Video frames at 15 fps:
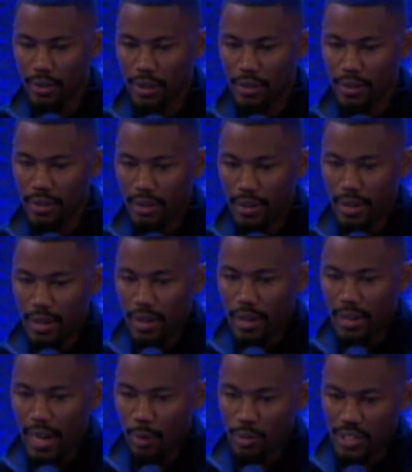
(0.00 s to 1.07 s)

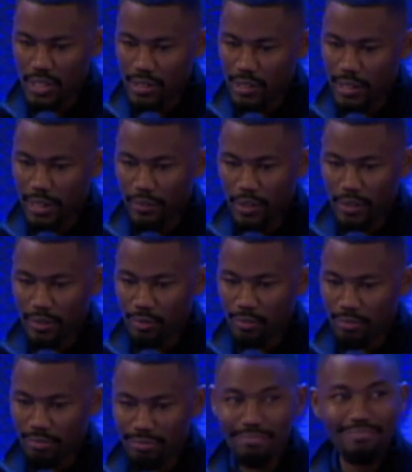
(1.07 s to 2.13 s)
and I was just living,